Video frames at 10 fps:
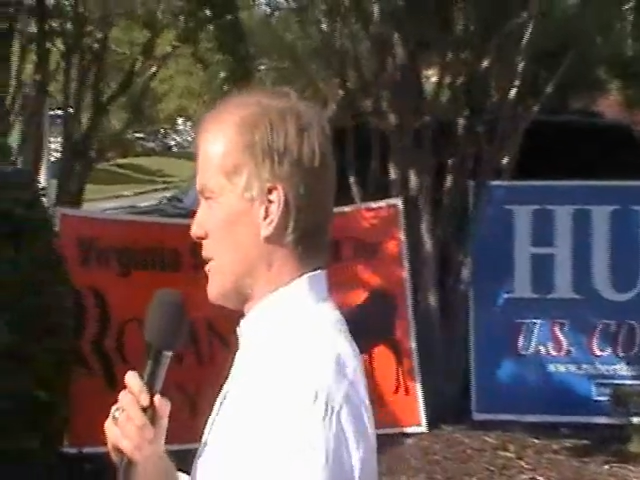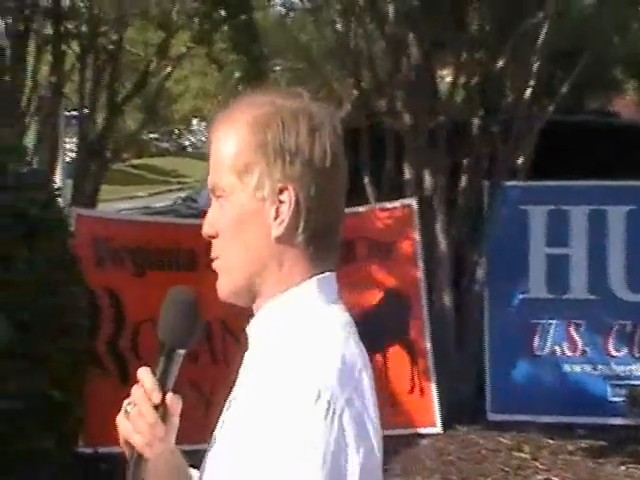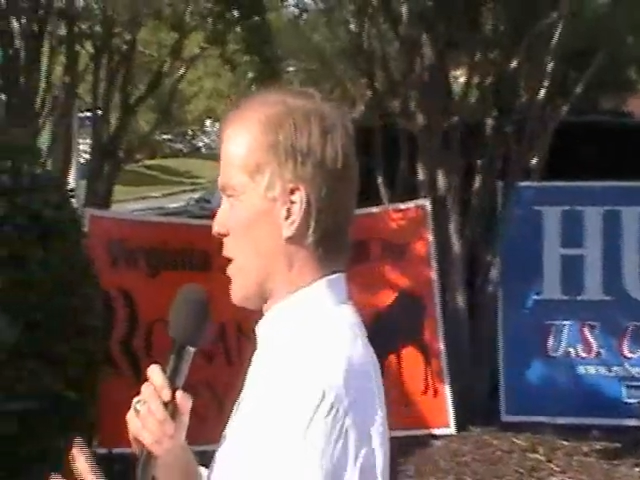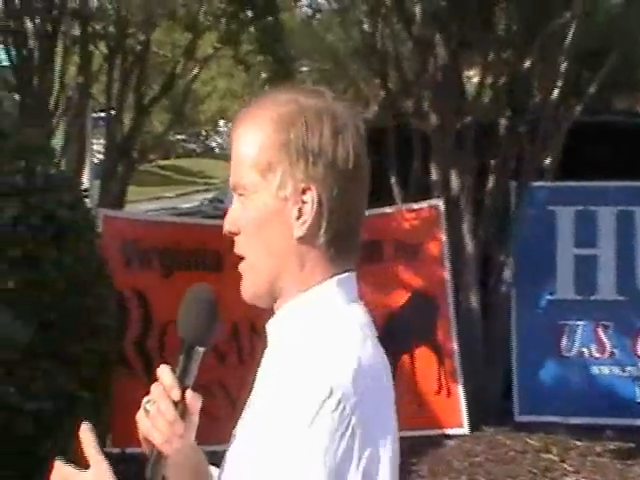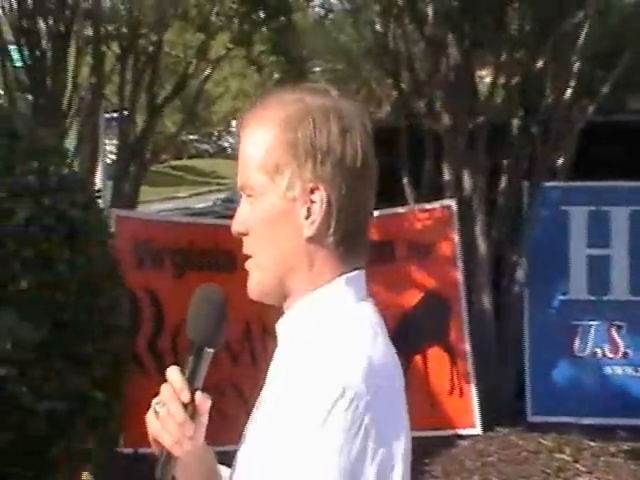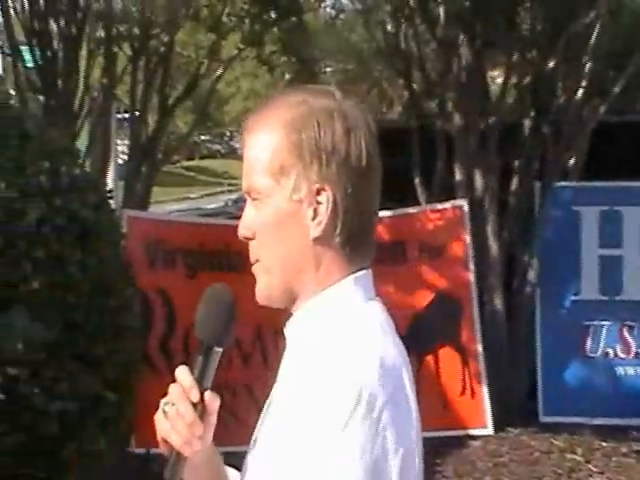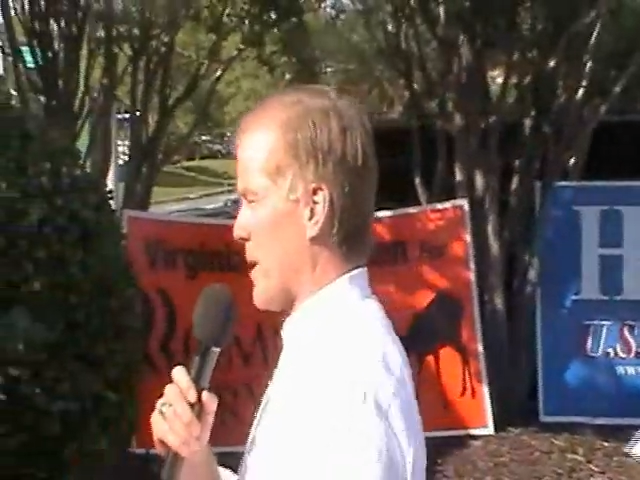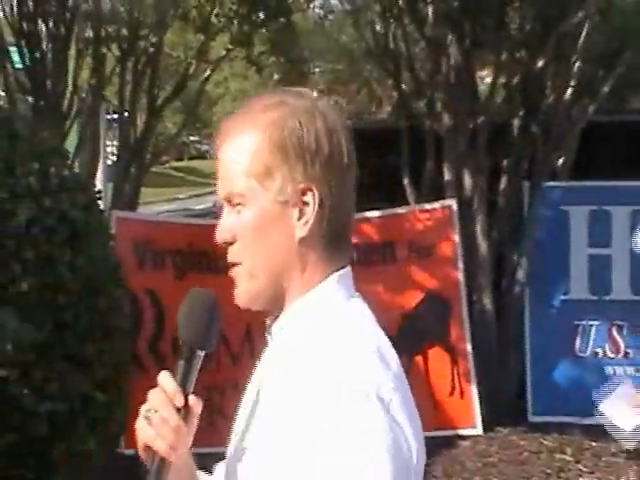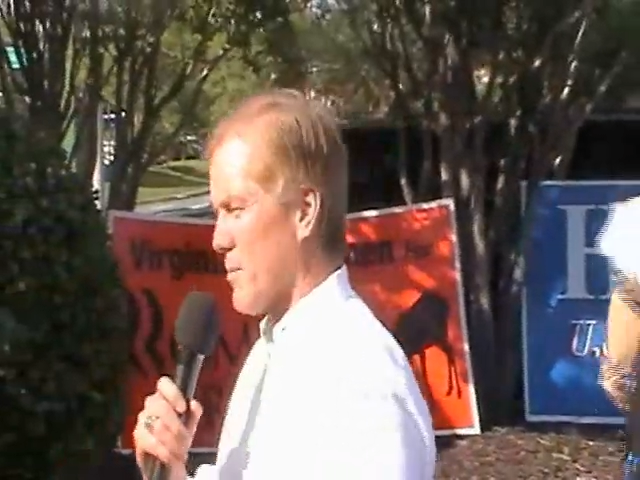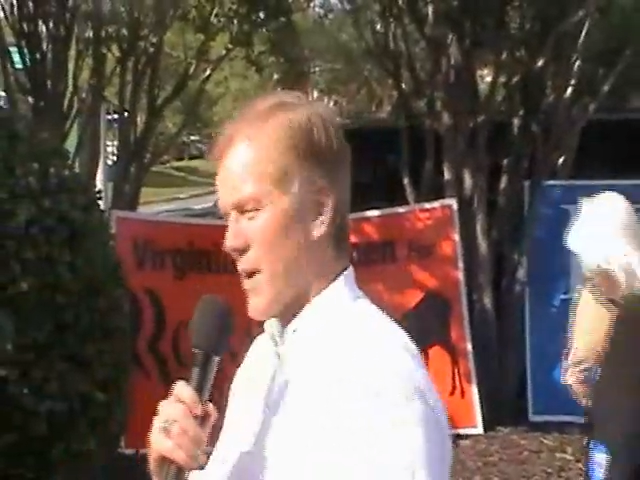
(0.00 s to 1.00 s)
He really has
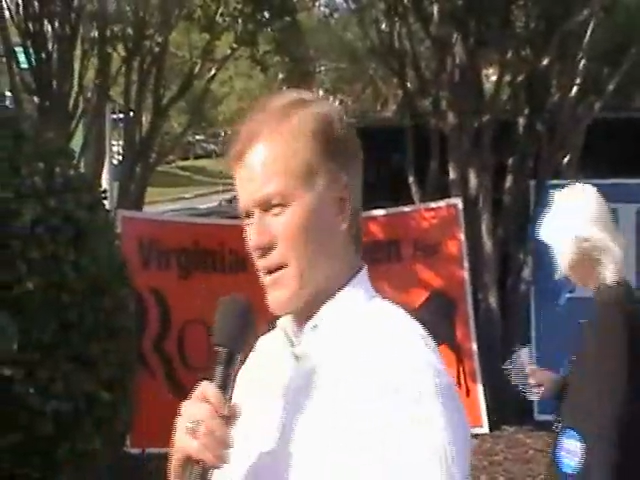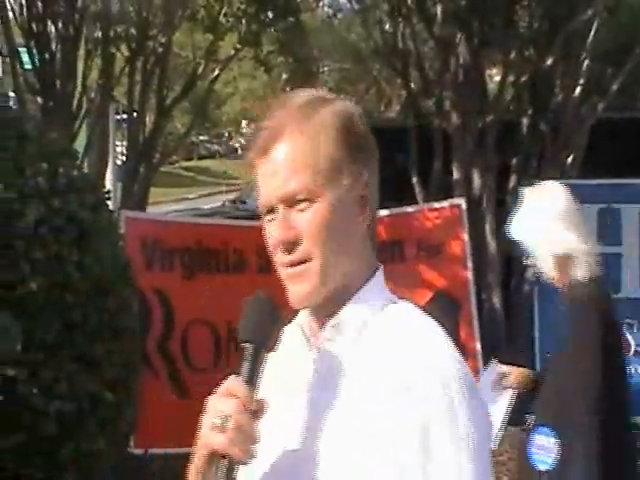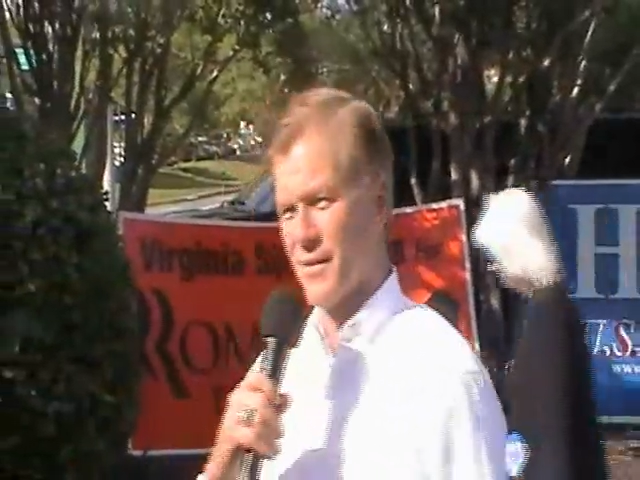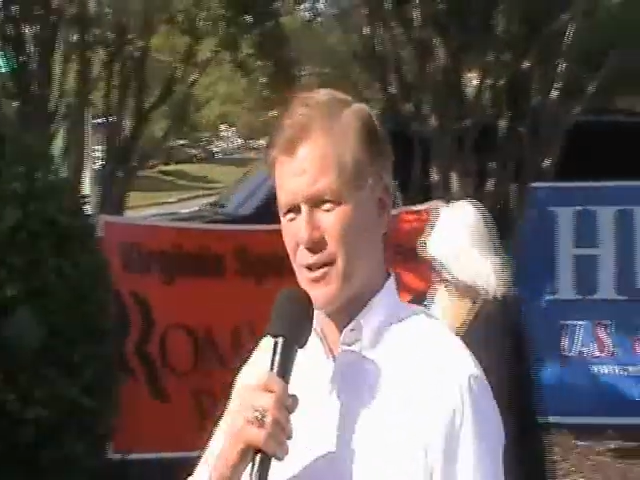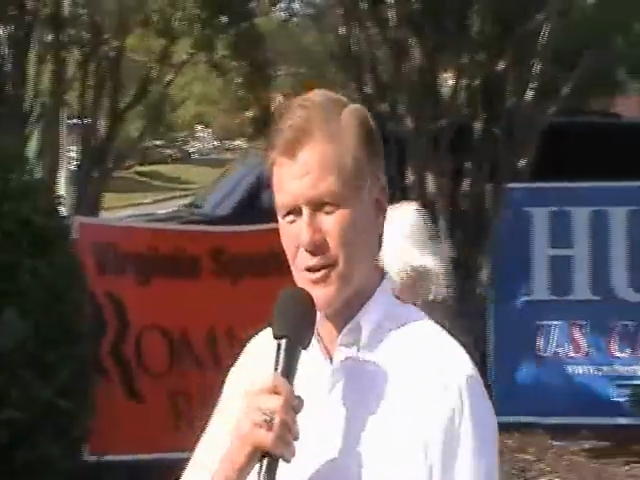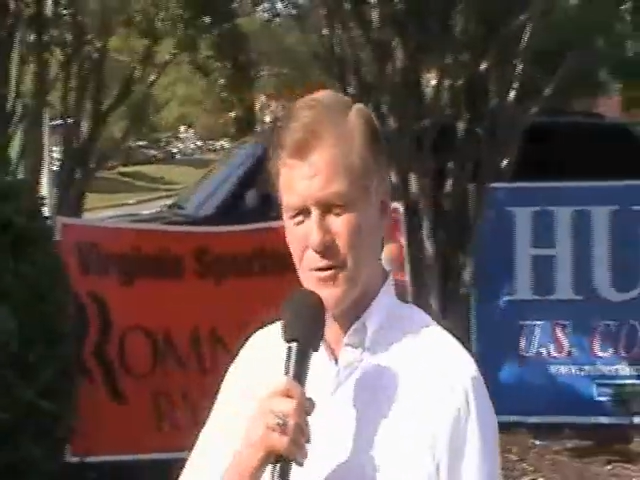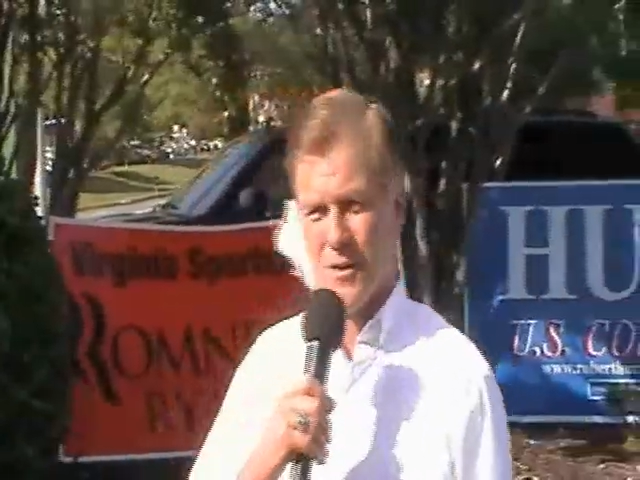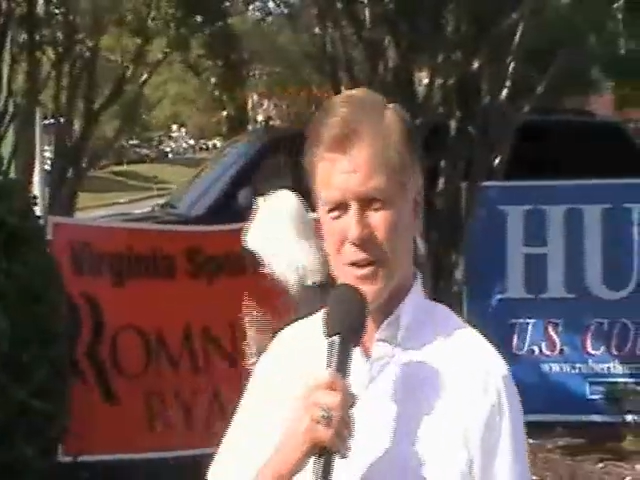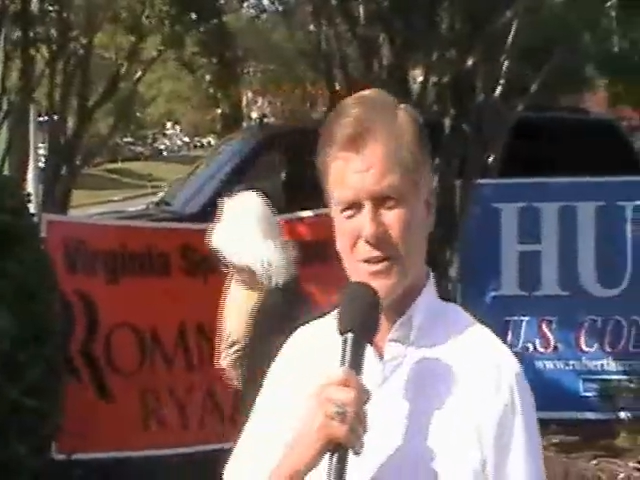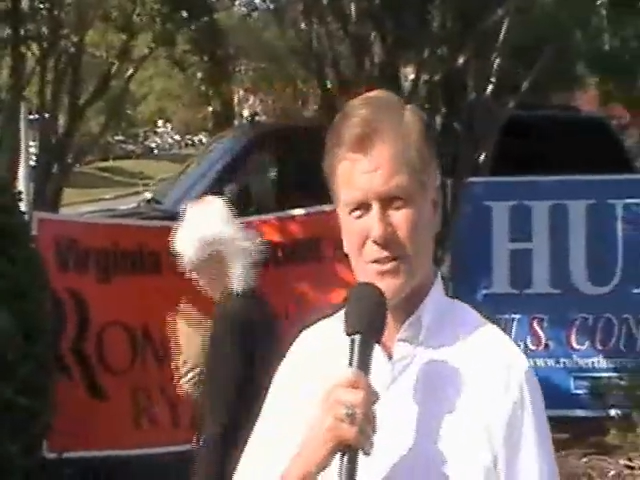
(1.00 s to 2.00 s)
been a tremendous leader
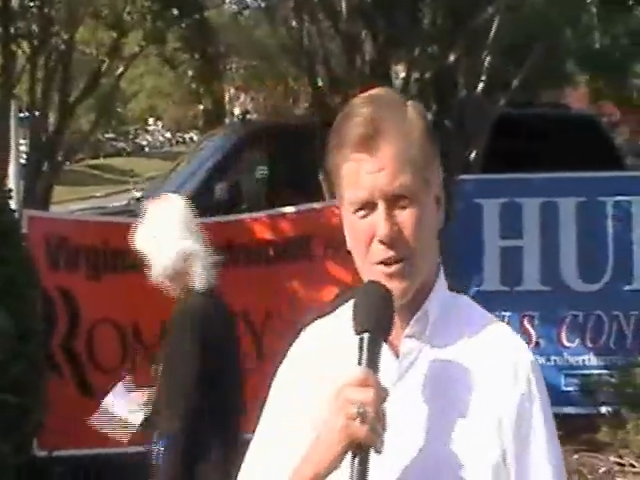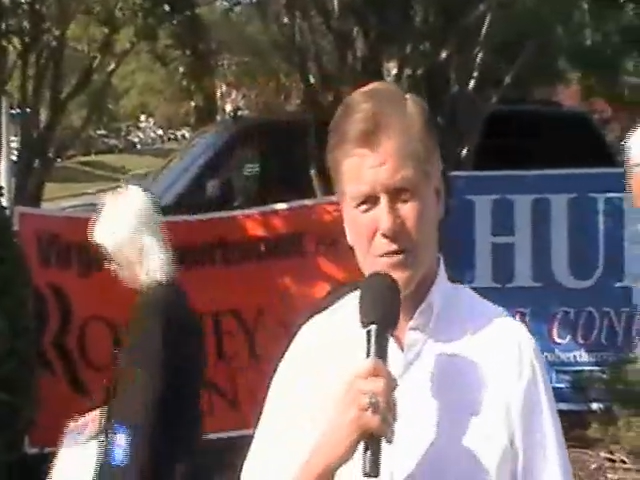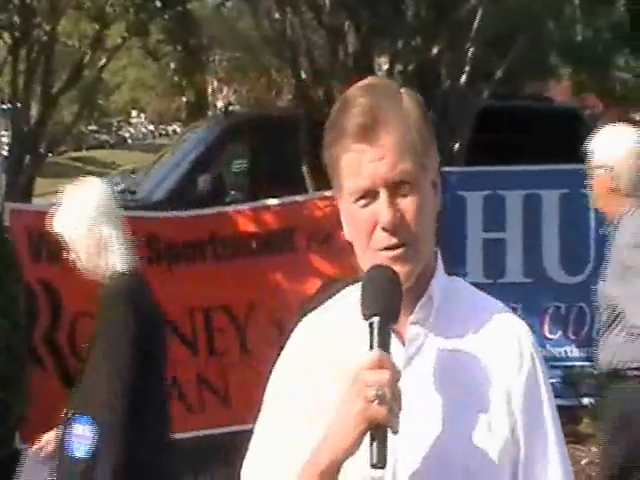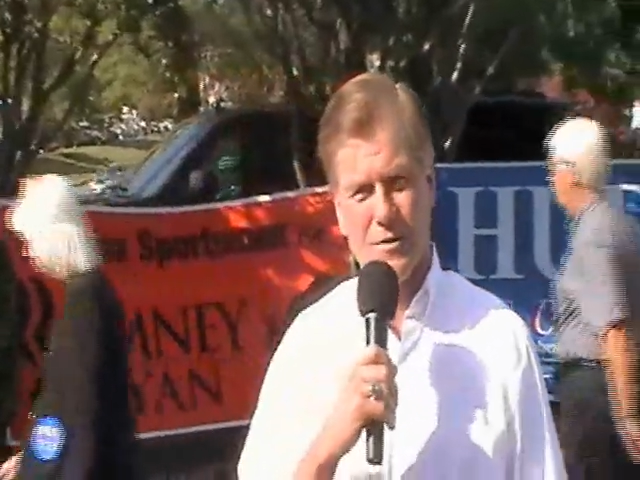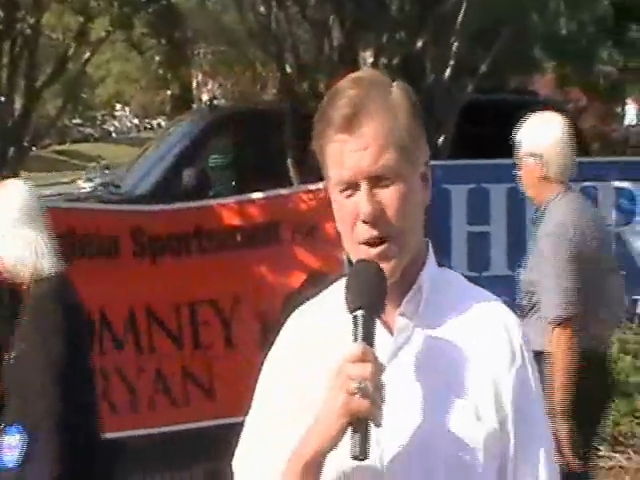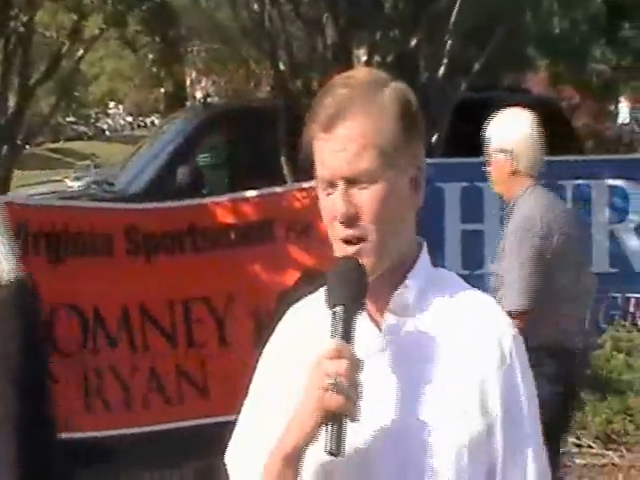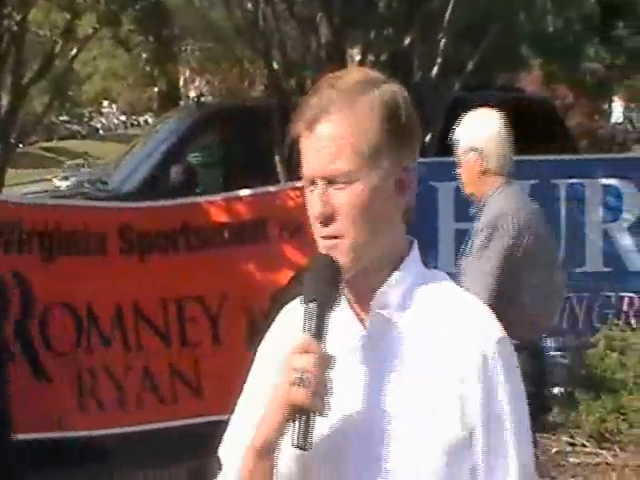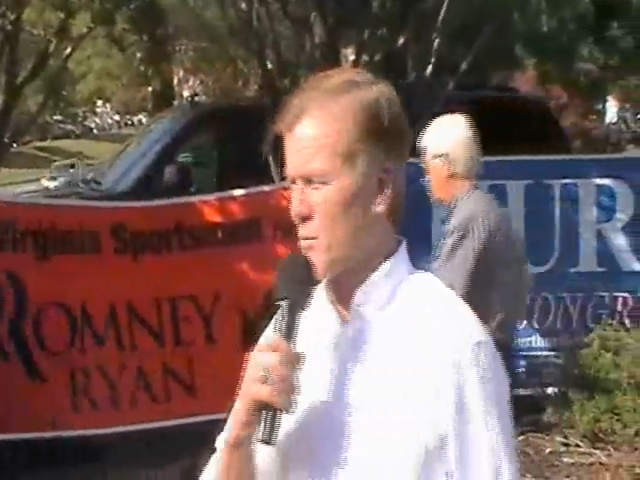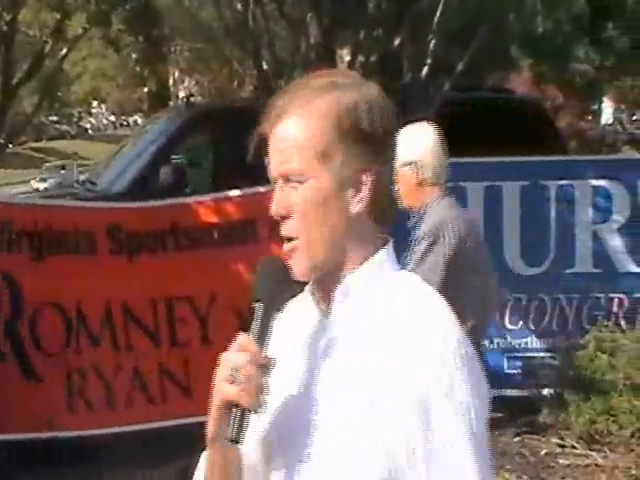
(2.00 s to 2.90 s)
for the conservative cause,